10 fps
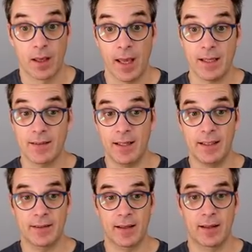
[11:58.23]

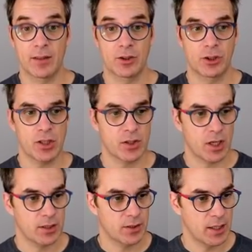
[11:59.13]
Excellent, just
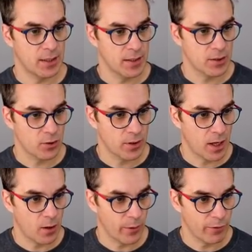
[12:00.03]
got done. So
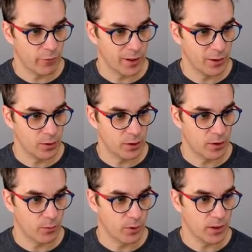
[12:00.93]
now if we look,
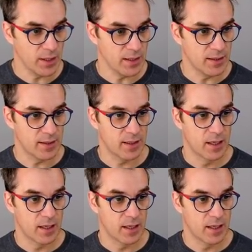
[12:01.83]
the release